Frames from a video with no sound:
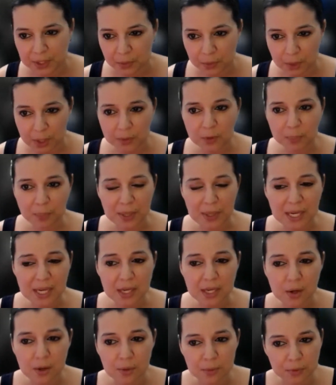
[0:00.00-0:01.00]
Well,
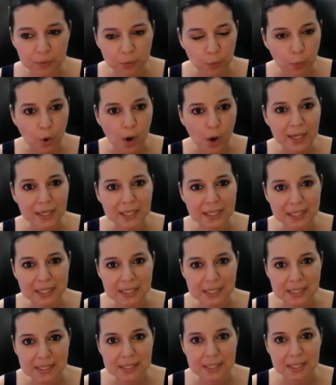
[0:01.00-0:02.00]
depending on what
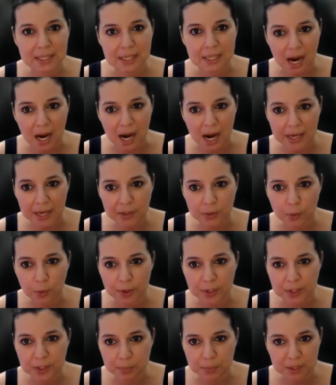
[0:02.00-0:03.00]
is the guide
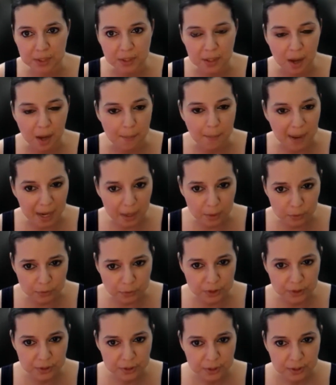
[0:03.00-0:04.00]
going to be
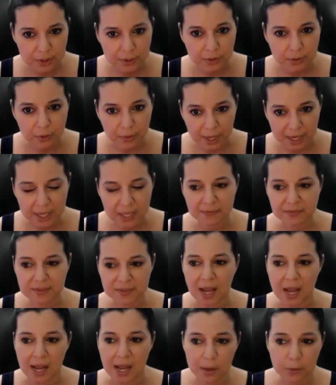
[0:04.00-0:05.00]
about, right? It's
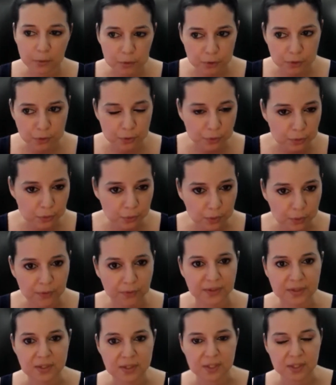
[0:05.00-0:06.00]
a how-to, or
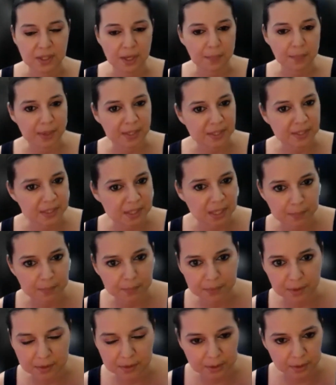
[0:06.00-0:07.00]
if it's a step-by-step,
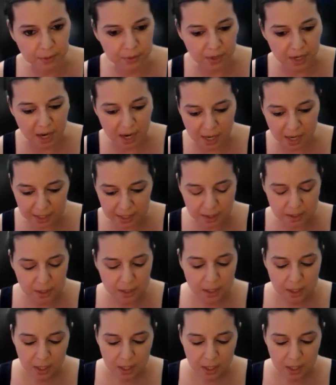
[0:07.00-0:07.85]
you know, guide.